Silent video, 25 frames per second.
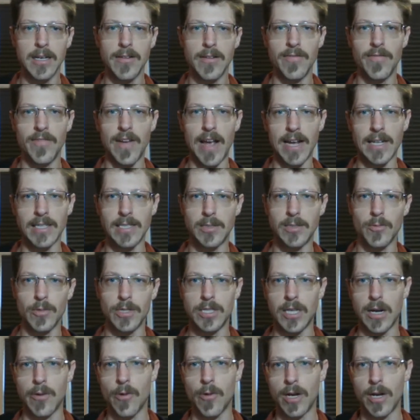vase,
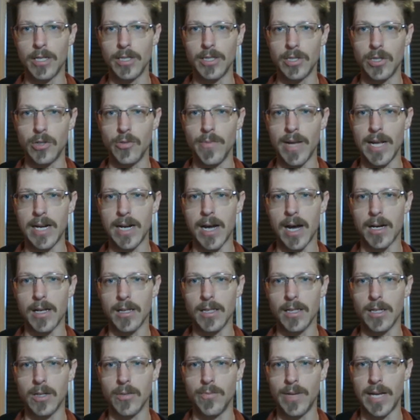which I want to zoom in on a
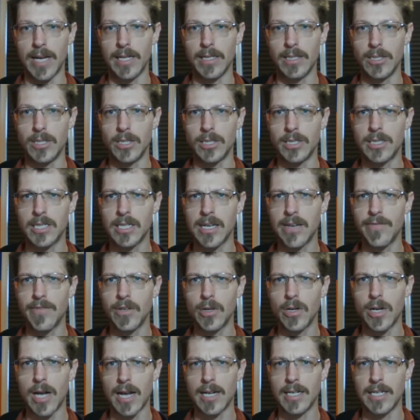little bit just to give
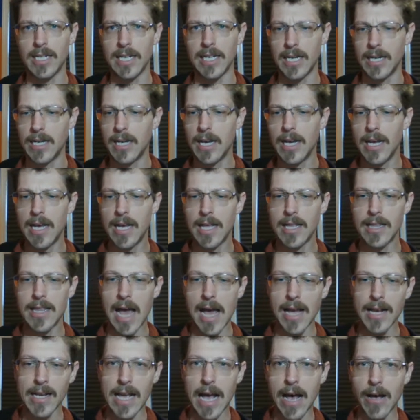you an idea.
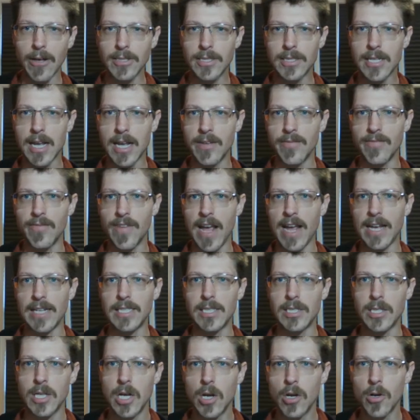That calcite
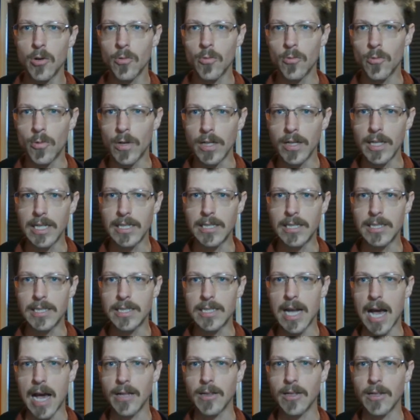vase really does
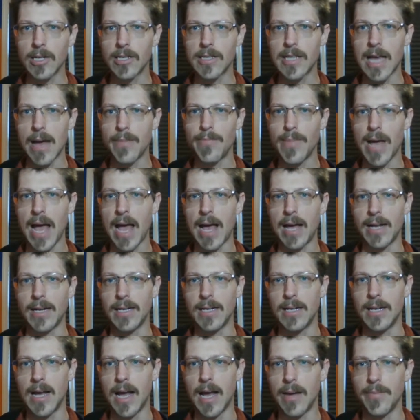not look that bad.
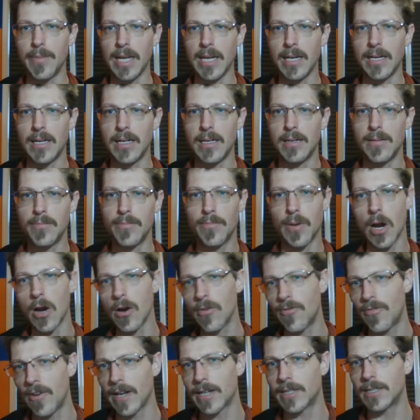I mean,
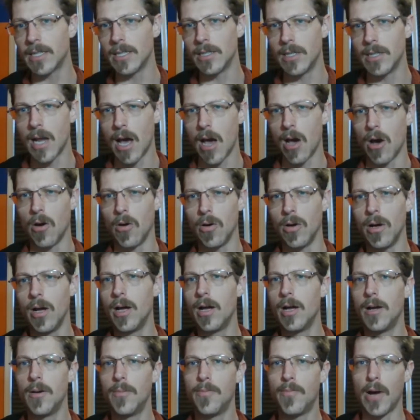perfect, no,
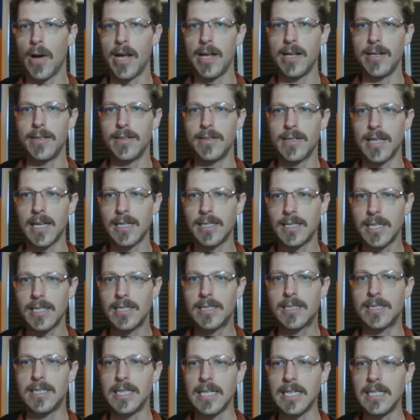but that's a
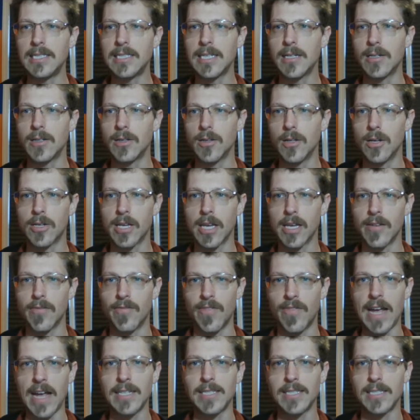decent looking
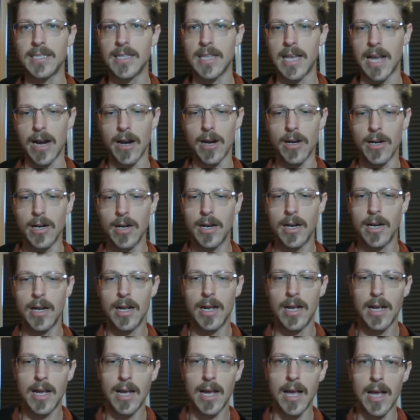vase there.
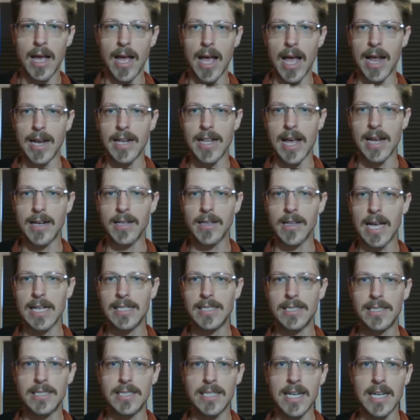And then
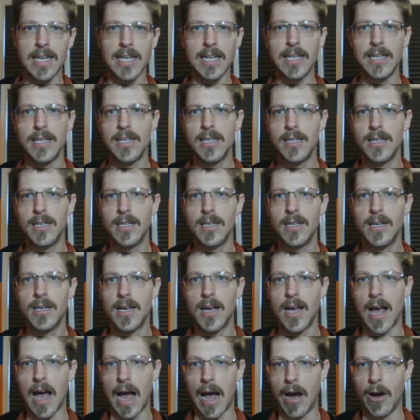let's see
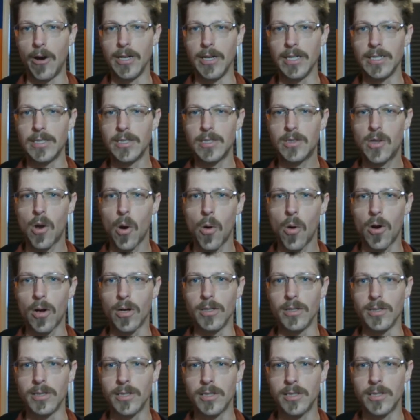how it
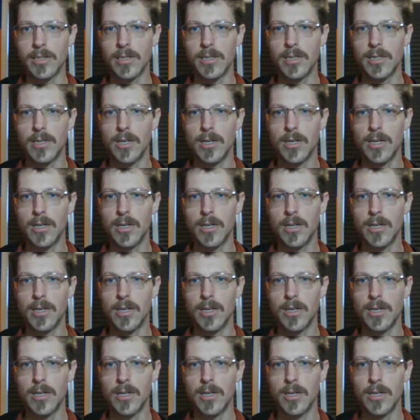scores.